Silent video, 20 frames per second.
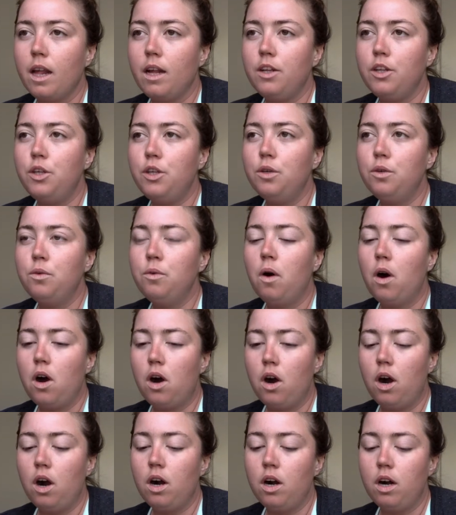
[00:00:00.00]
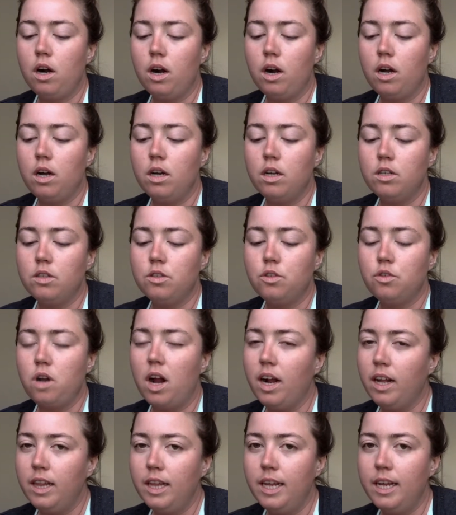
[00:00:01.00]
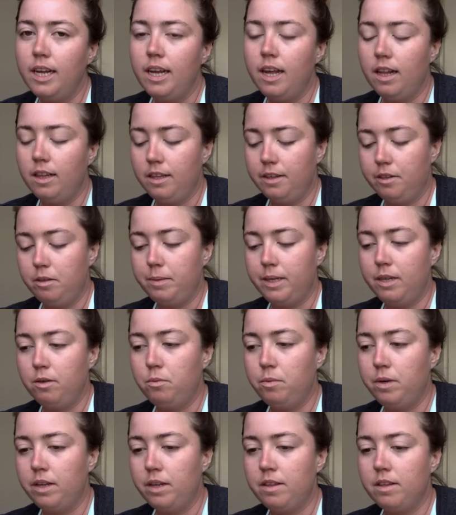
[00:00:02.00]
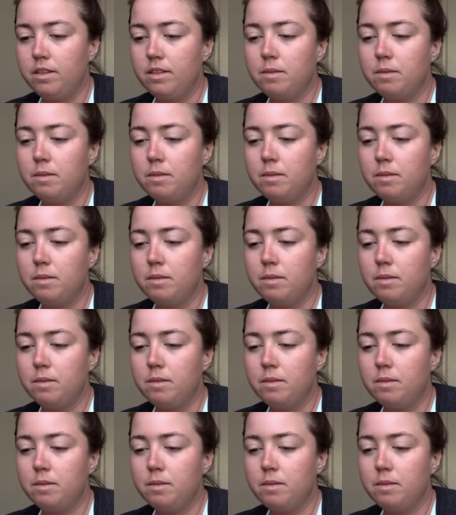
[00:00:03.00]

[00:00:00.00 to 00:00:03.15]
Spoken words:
you are struggling a little bit with